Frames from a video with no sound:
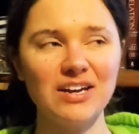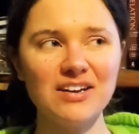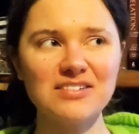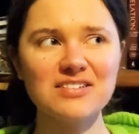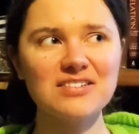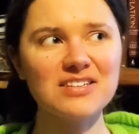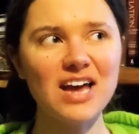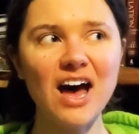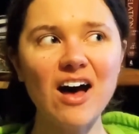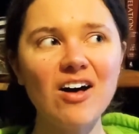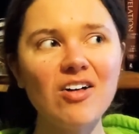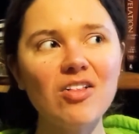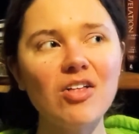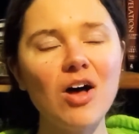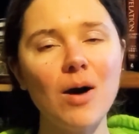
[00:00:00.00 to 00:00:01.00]
It doesn't
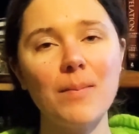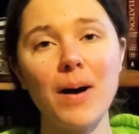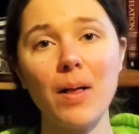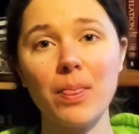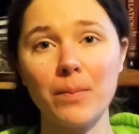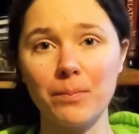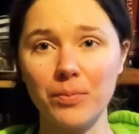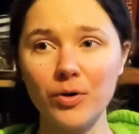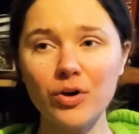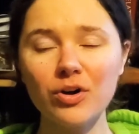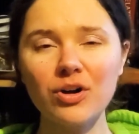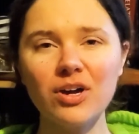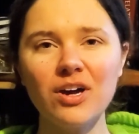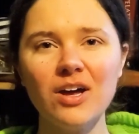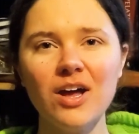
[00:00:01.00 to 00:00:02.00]
tell about the
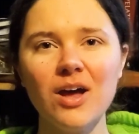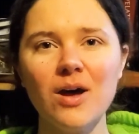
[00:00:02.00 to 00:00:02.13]
book,